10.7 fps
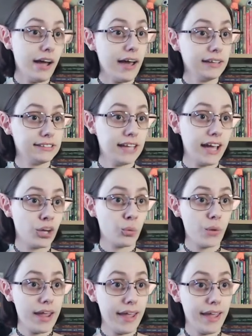I
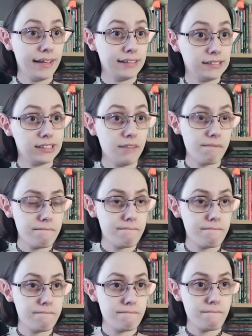digress.
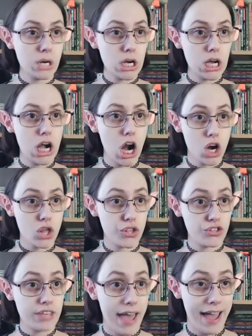Fucking earth
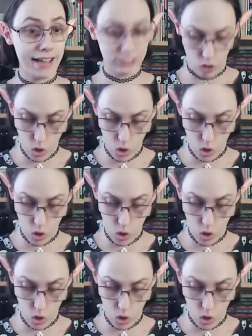signs.